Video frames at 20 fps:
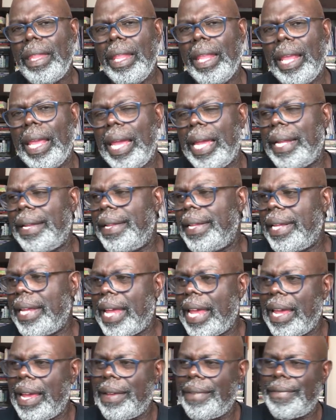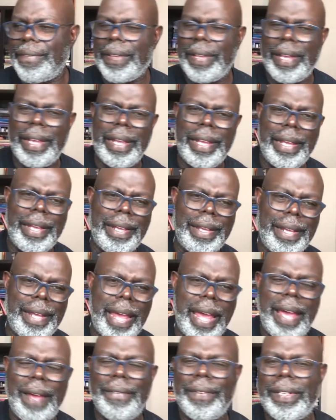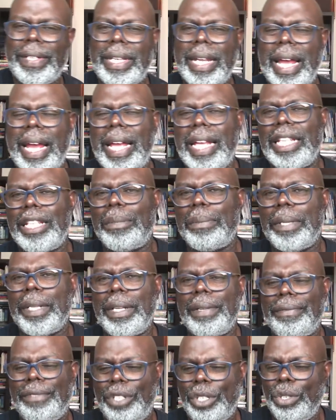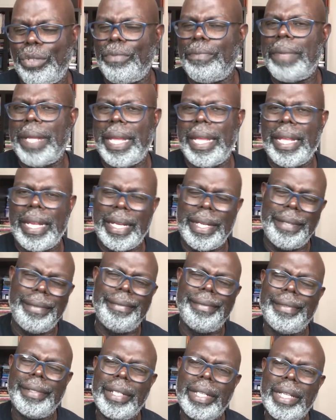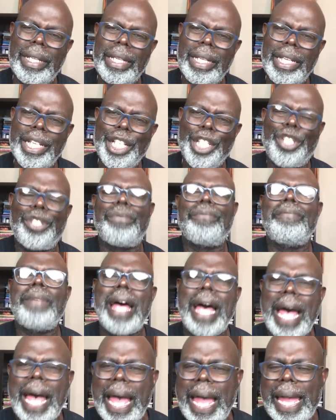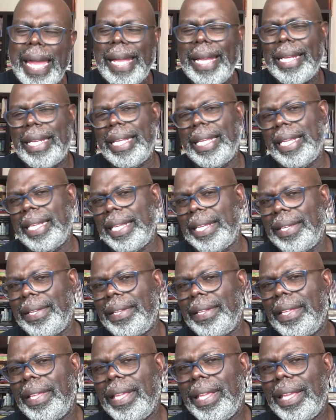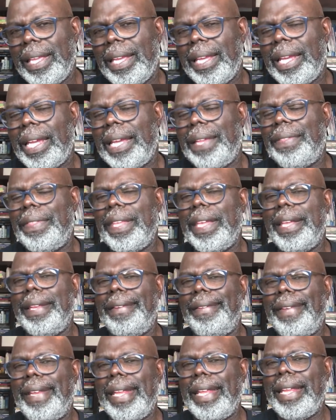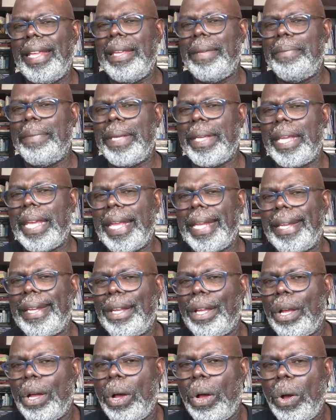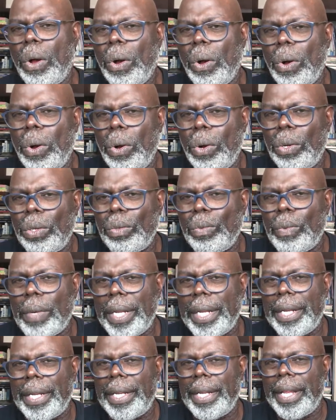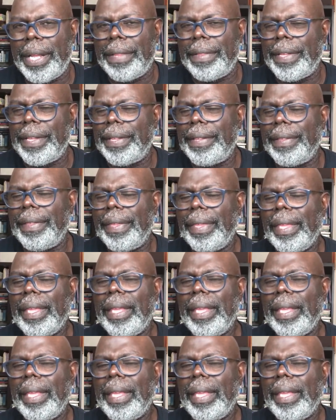and they have a advertisement of two men smiling, and then they begin to hold one another,